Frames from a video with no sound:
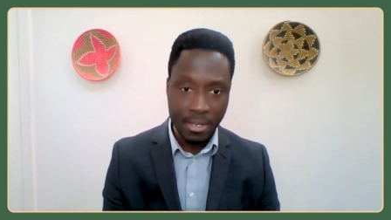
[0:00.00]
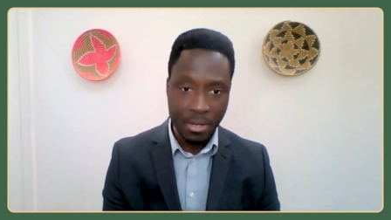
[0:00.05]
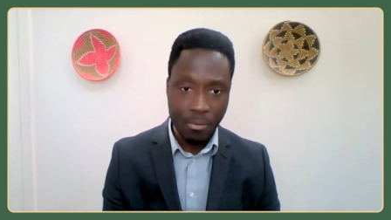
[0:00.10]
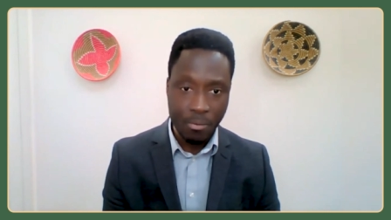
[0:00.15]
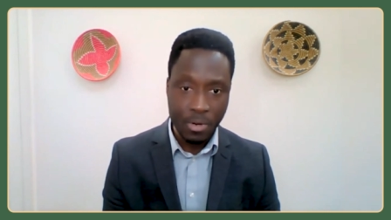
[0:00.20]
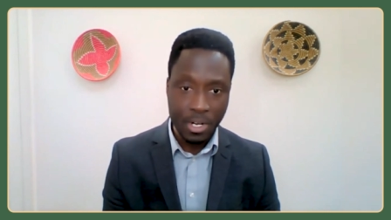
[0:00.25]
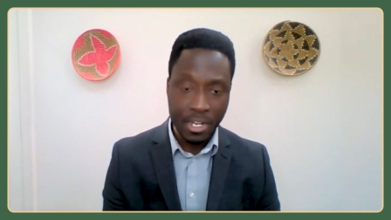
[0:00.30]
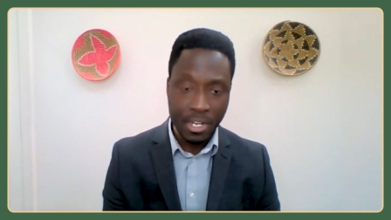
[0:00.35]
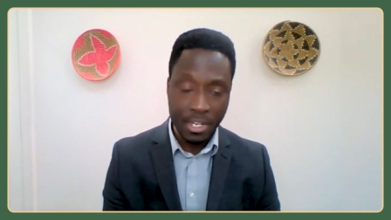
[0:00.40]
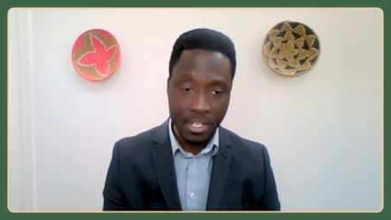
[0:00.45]

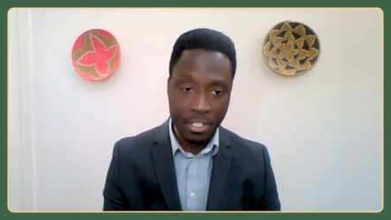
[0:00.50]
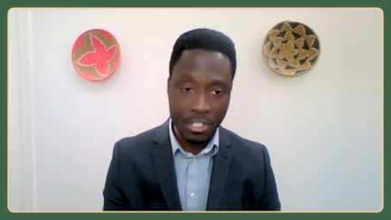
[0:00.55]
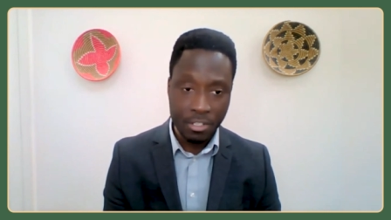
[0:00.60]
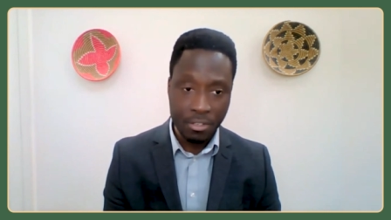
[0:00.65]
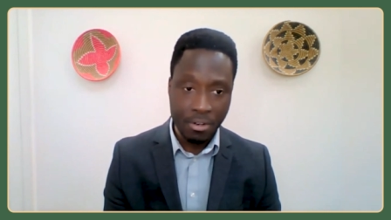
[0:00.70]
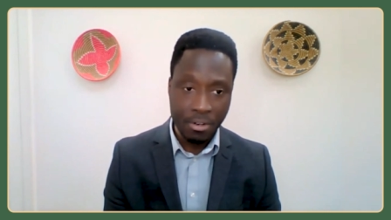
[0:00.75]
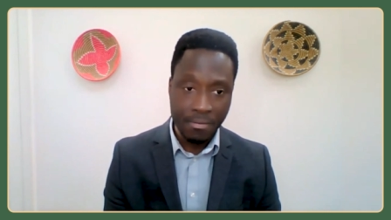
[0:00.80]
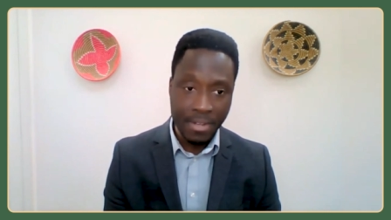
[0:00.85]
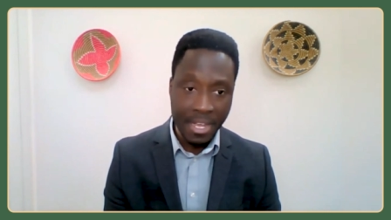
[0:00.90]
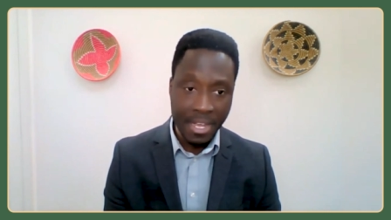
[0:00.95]
with a
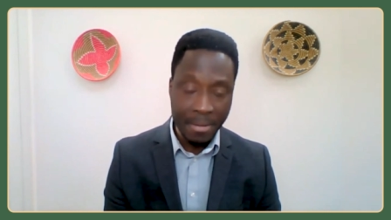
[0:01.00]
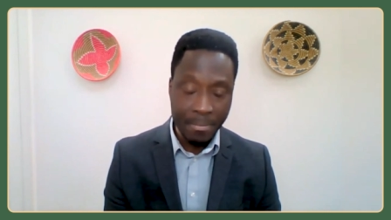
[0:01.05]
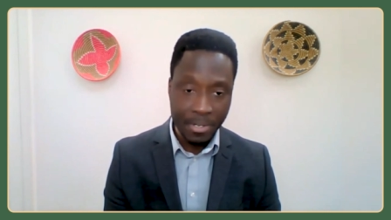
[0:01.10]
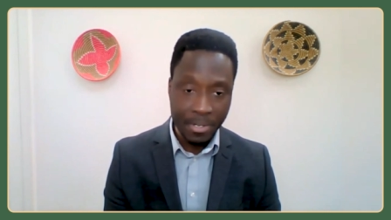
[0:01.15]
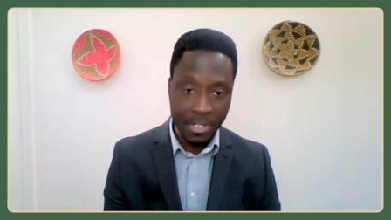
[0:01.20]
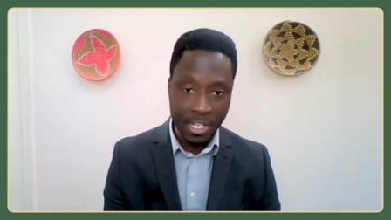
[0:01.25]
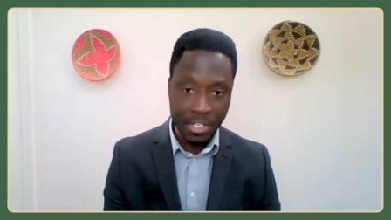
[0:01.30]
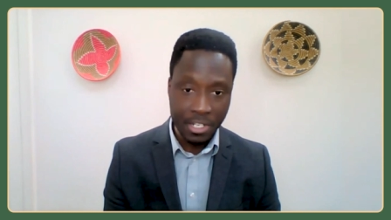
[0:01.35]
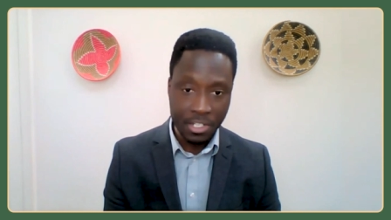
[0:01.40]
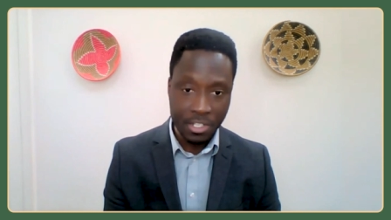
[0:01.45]
history of
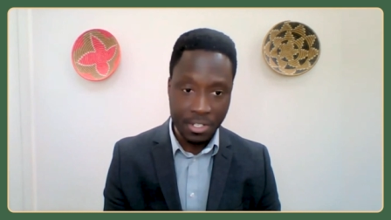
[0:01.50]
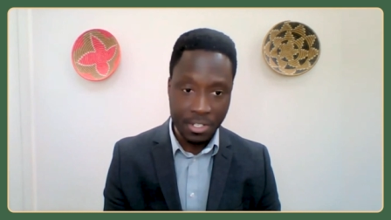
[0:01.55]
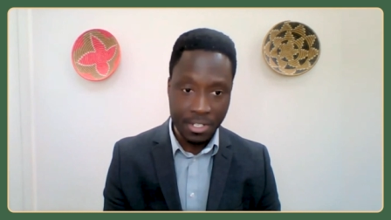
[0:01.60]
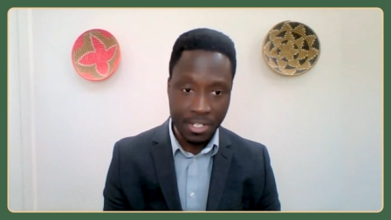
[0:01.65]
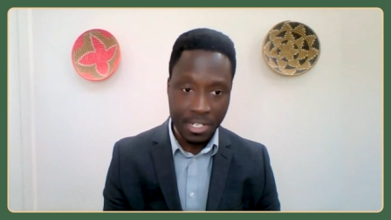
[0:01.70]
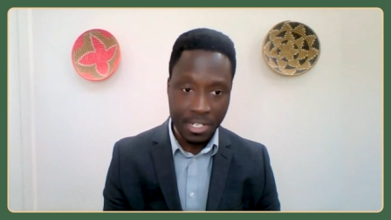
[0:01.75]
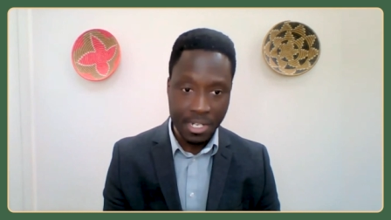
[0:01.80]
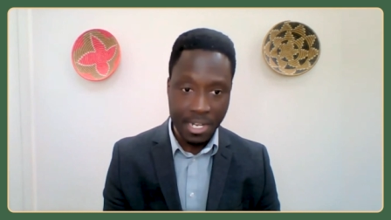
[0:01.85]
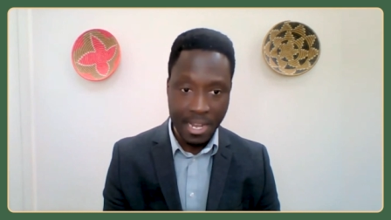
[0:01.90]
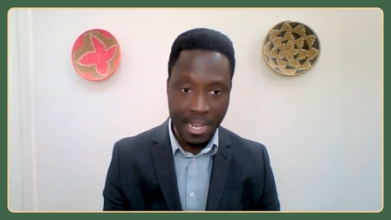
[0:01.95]
hypertension
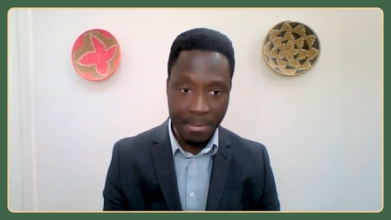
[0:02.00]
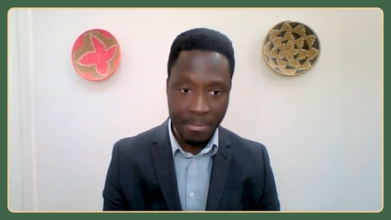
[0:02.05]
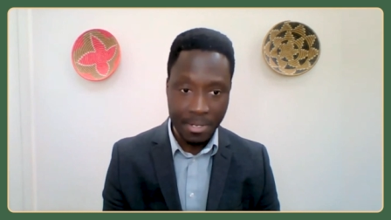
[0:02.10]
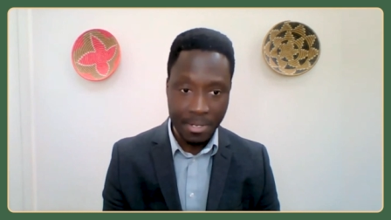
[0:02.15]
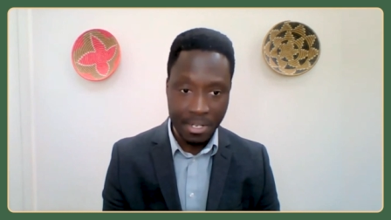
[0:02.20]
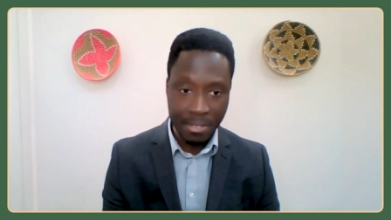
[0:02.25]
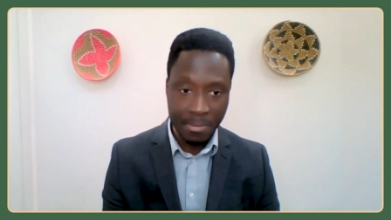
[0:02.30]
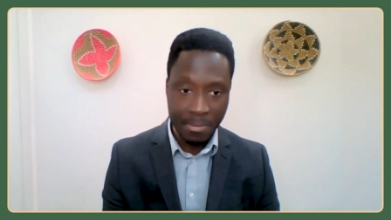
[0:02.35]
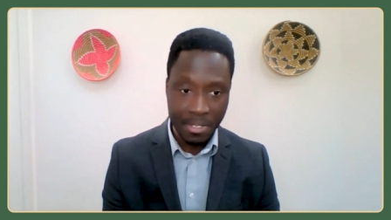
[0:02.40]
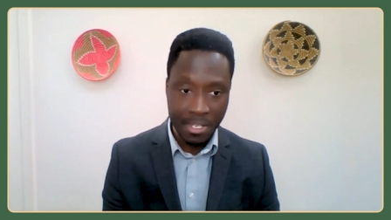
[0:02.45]
and
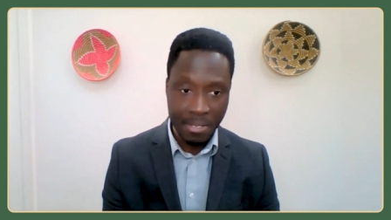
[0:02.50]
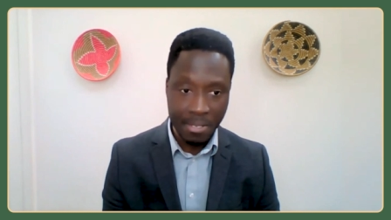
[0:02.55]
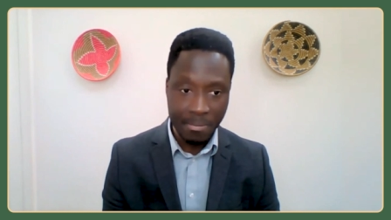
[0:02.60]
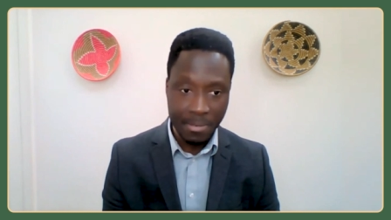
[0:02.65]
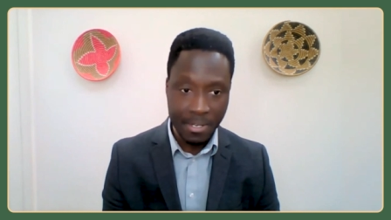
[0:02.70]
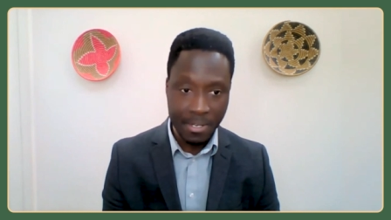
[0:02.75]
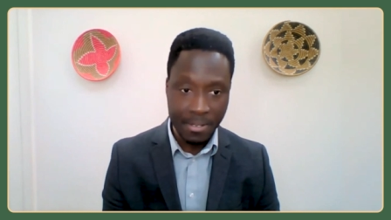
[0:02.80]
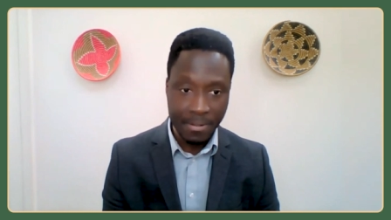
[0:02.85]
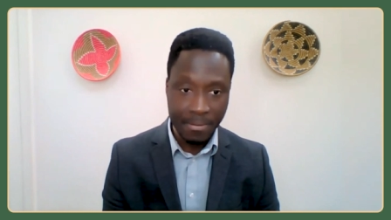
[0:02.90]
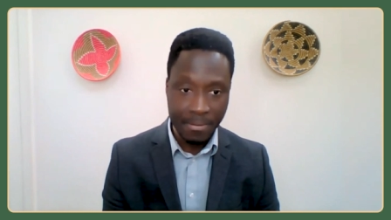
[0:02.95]

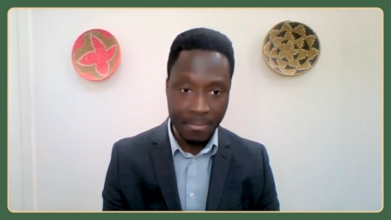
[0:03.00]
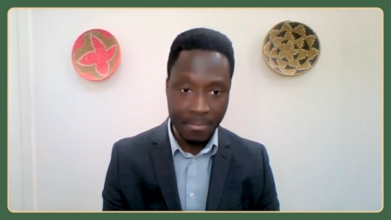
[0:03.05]
hyperlipidemia.